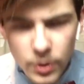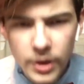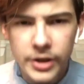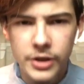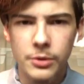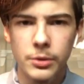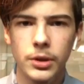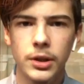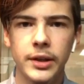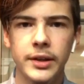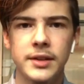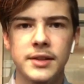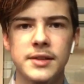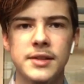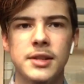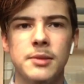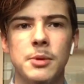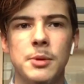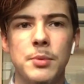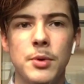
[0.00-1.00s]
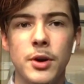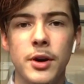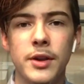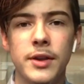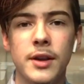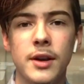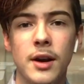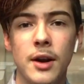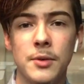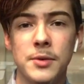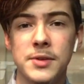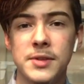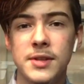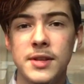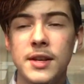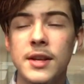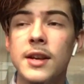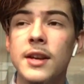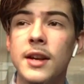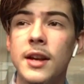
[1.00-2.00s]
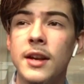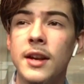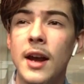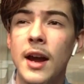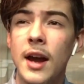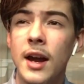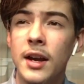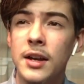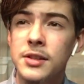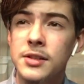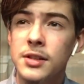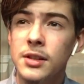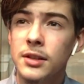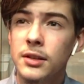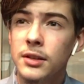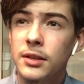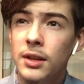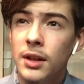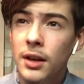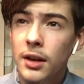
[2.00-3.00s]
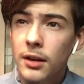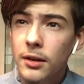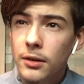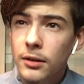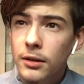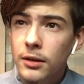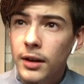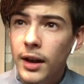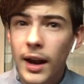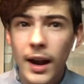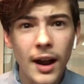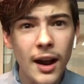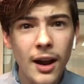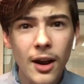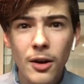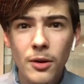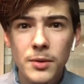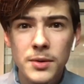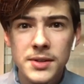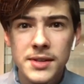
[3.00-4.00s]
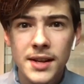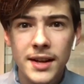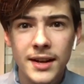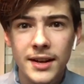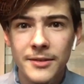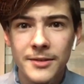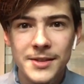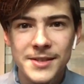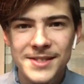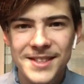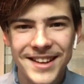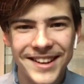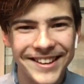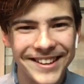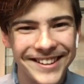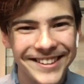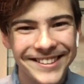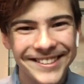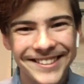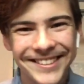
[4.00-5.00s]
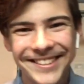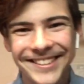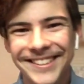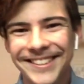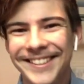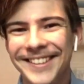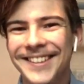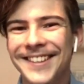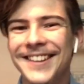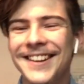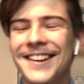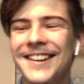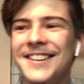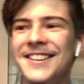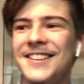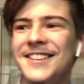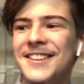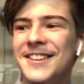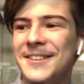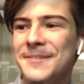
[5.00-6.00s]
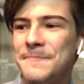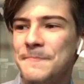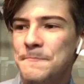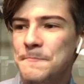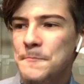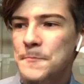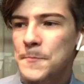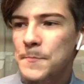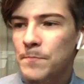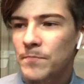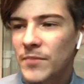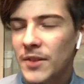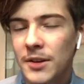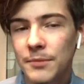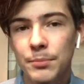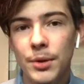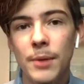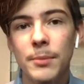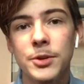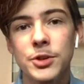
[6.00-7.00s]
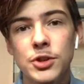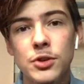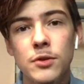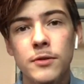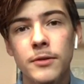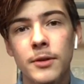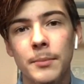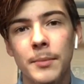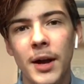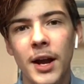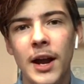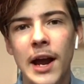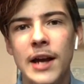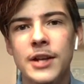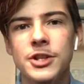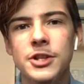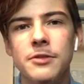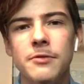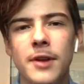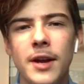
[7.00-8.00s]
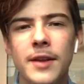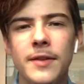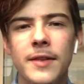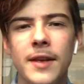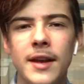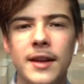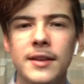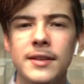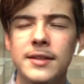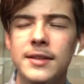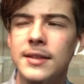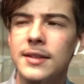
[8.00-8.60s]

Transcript: what you would like to see me put in there. I was thinking an axolotl. How is that even said? Probably 2 of them. I actually read that